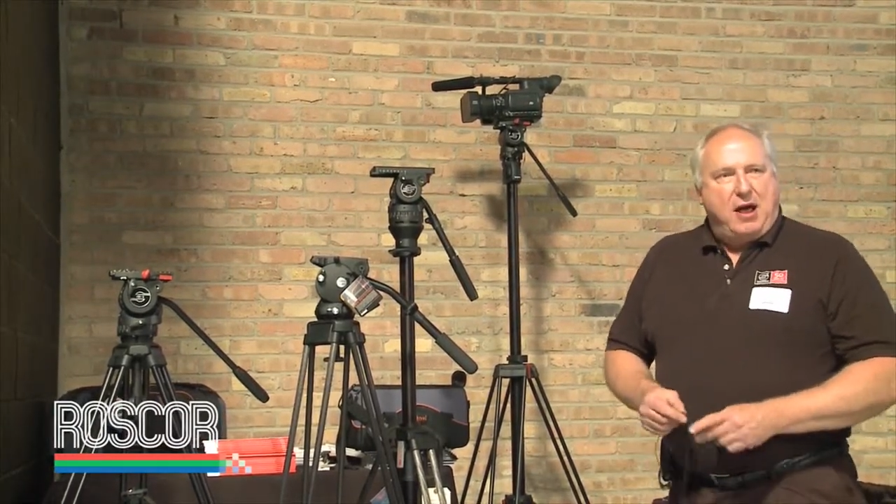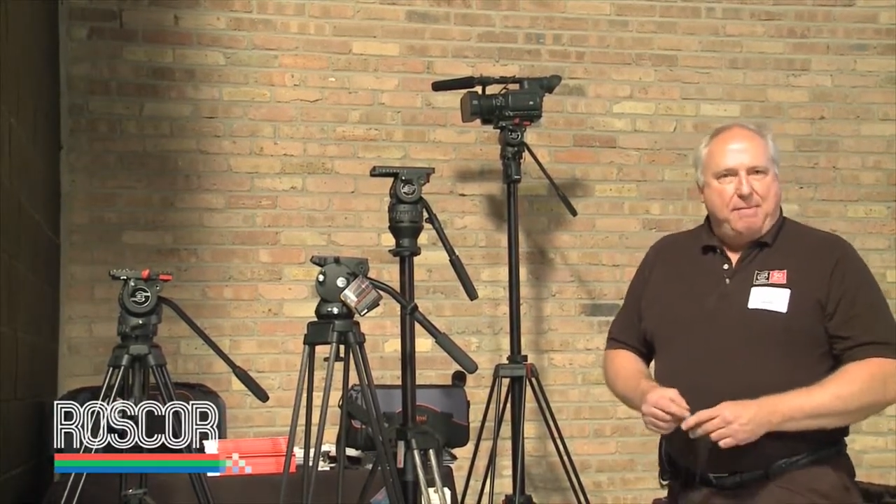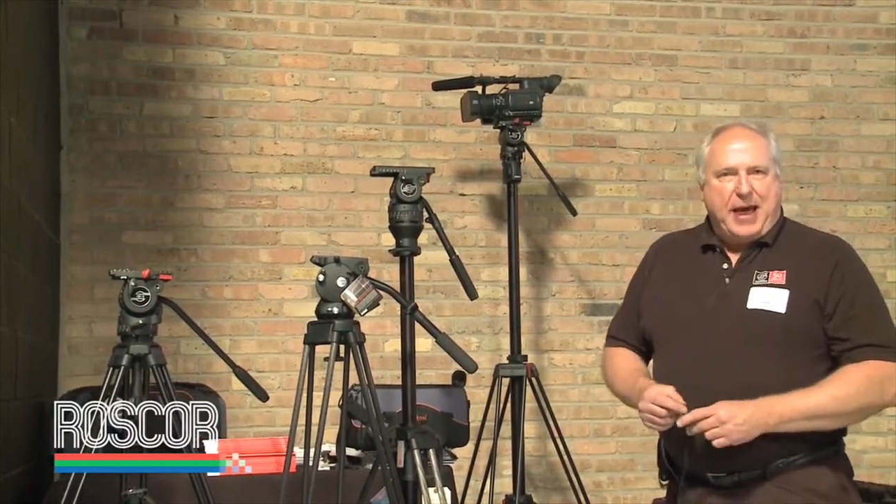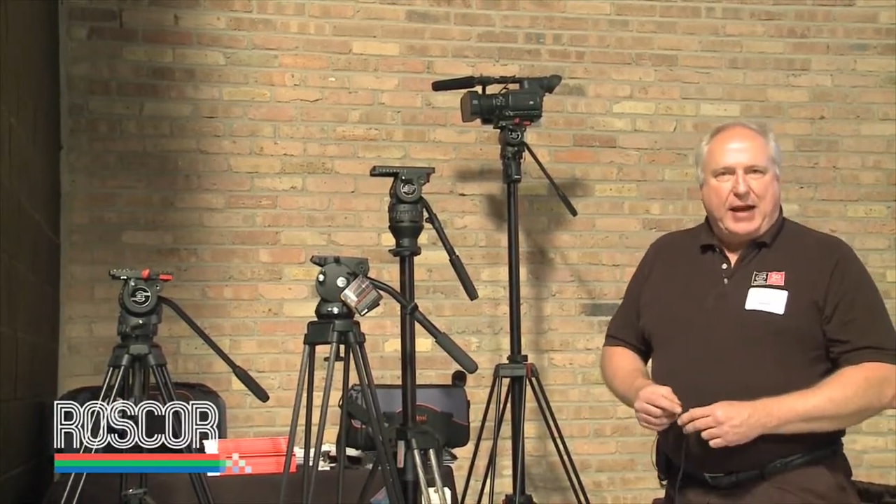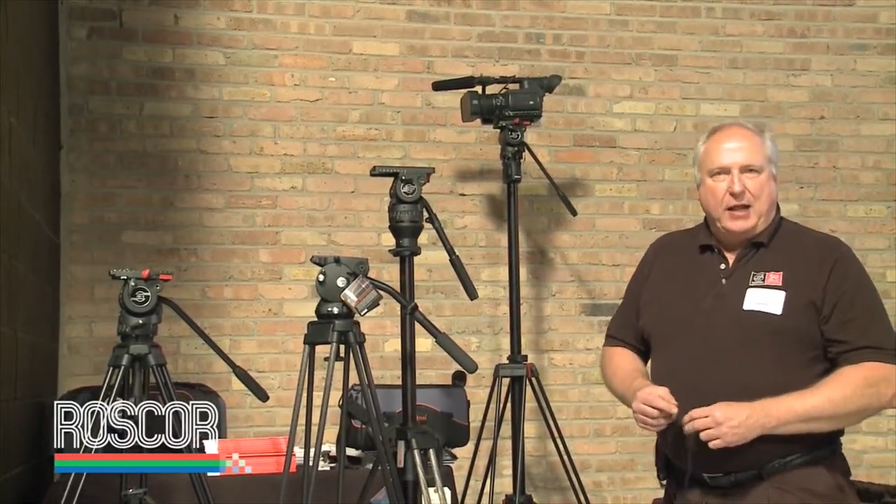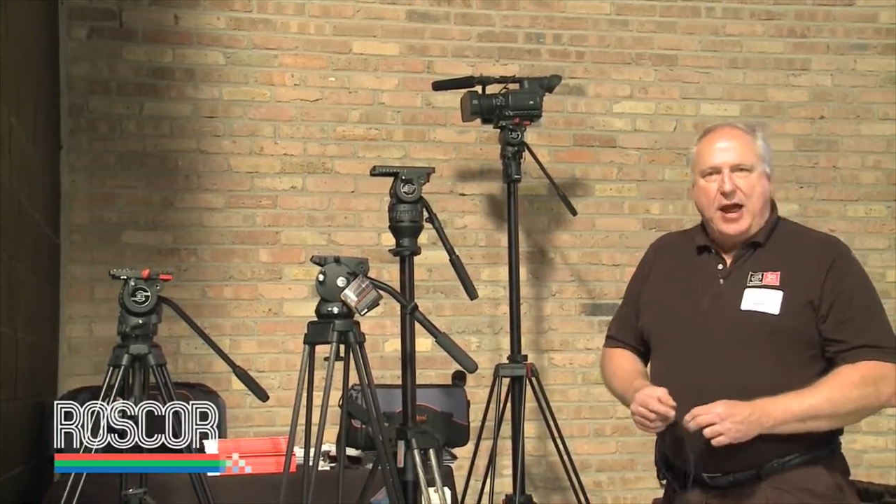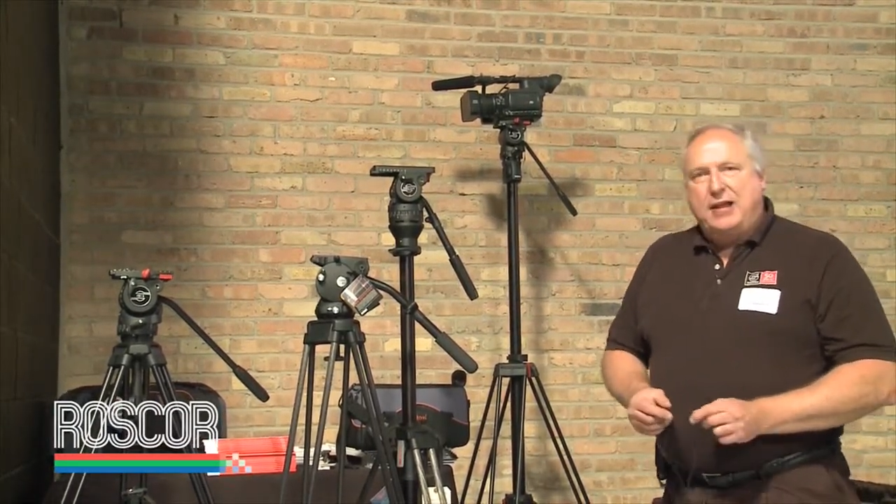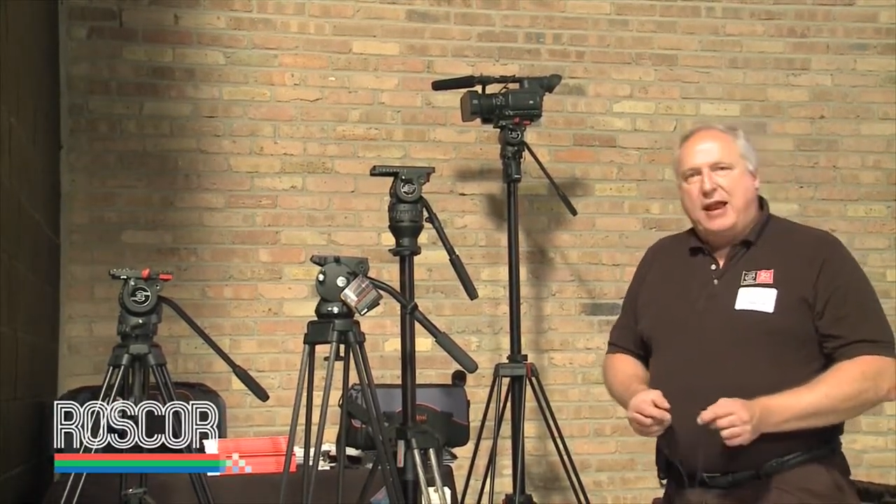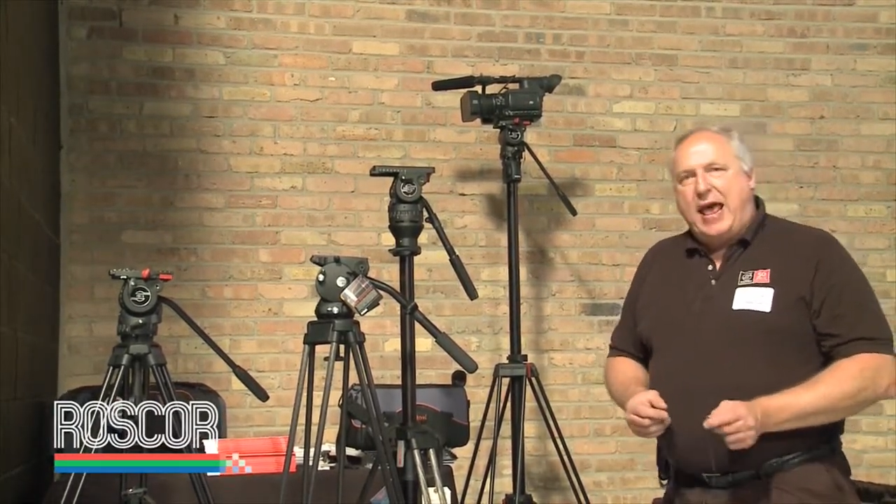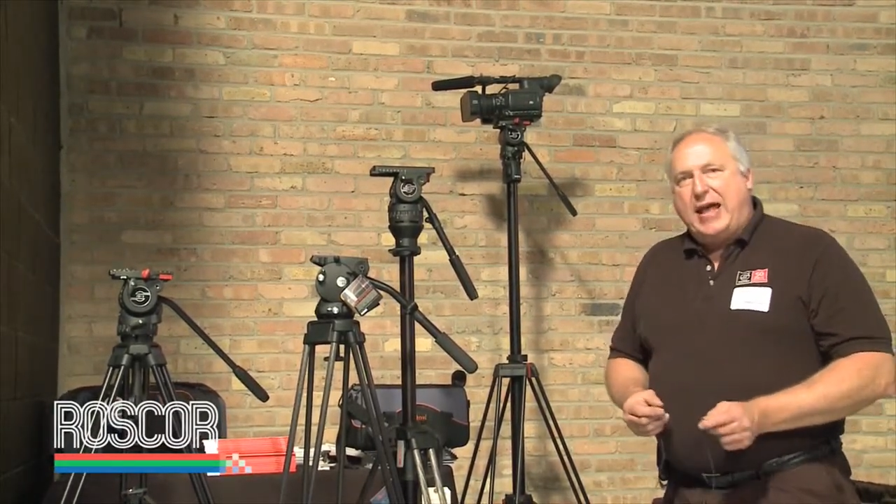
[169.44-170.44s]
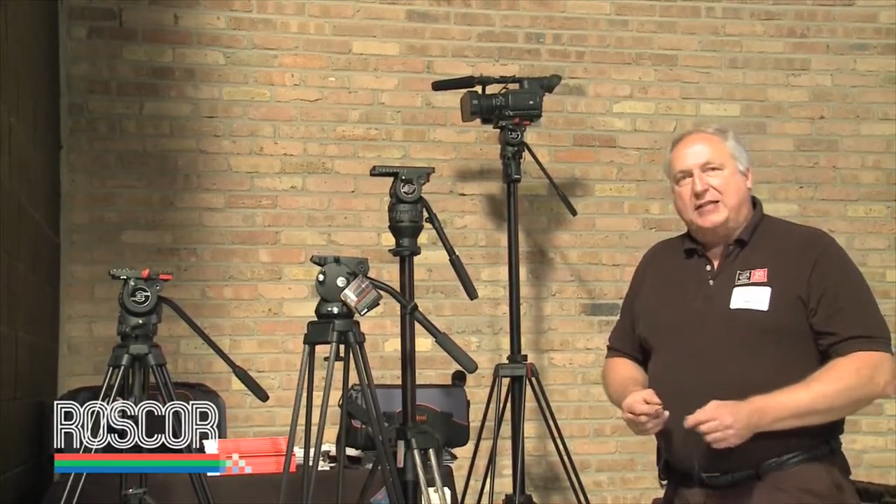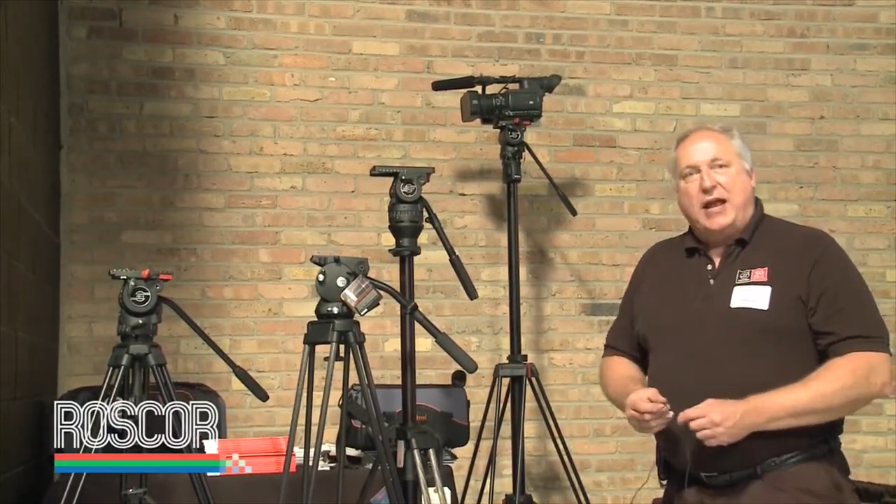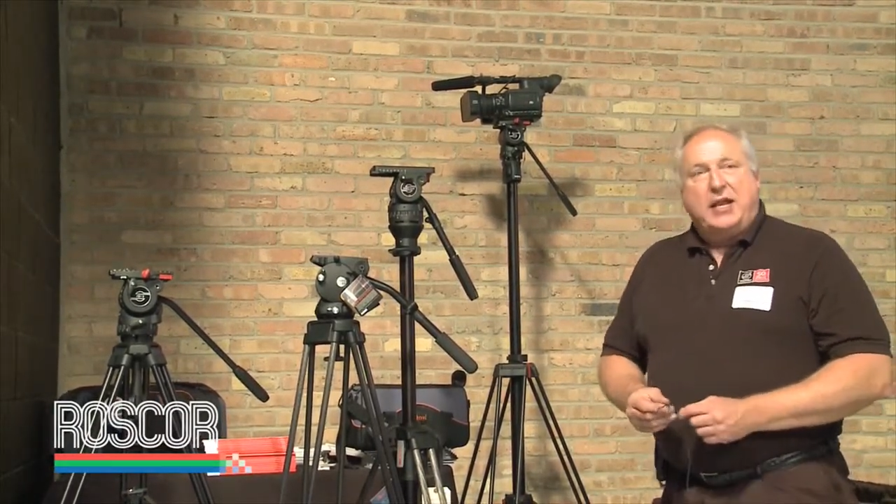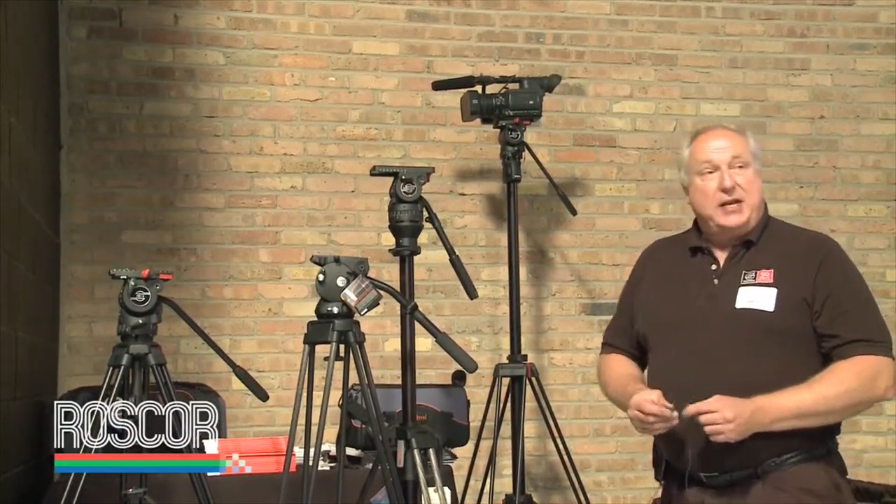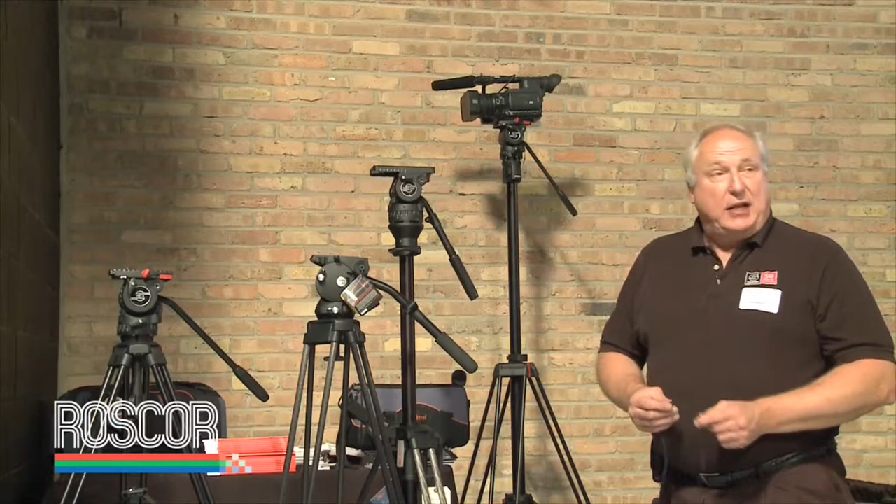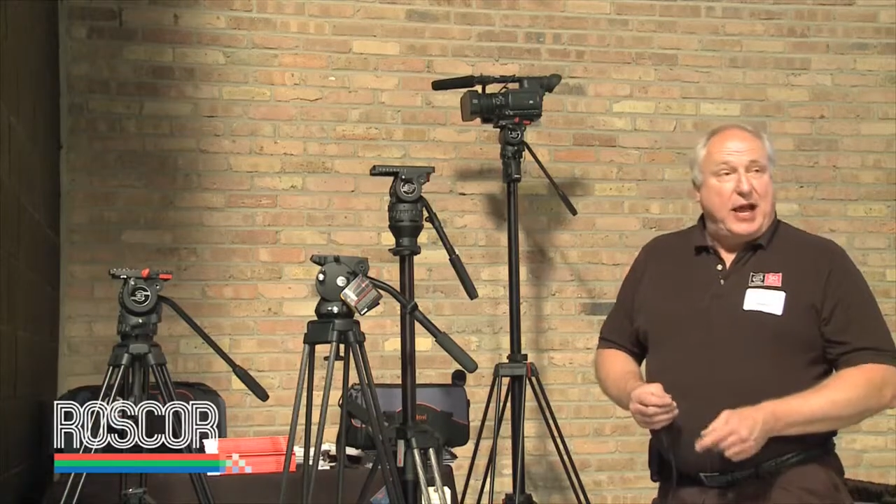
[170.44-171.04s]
bag line that has LED